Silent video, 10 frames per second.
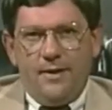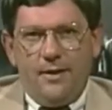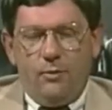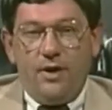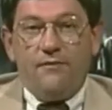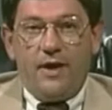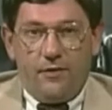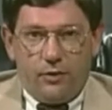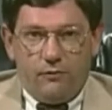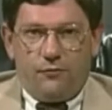We have had
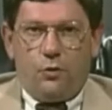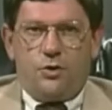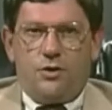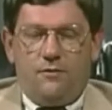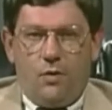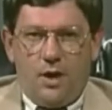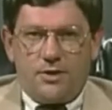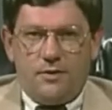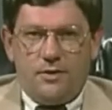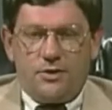the good fortune of
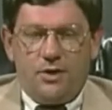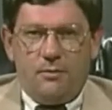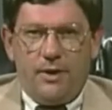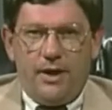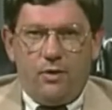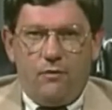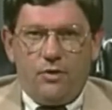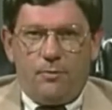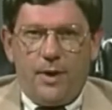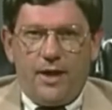watching this young man over
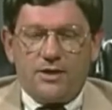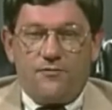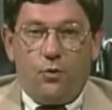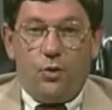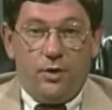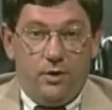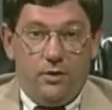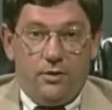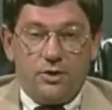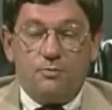the past 4
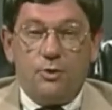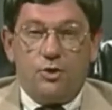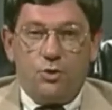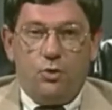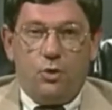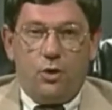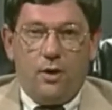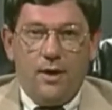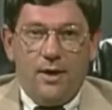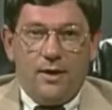years
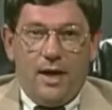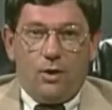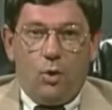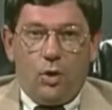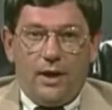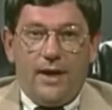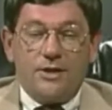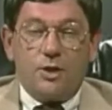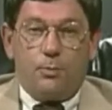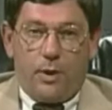mature not only
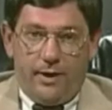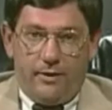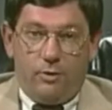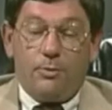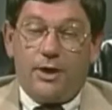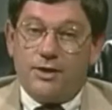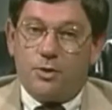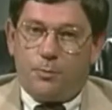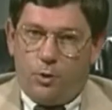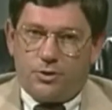as a player but as
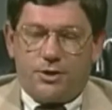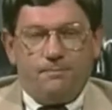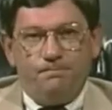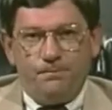a person.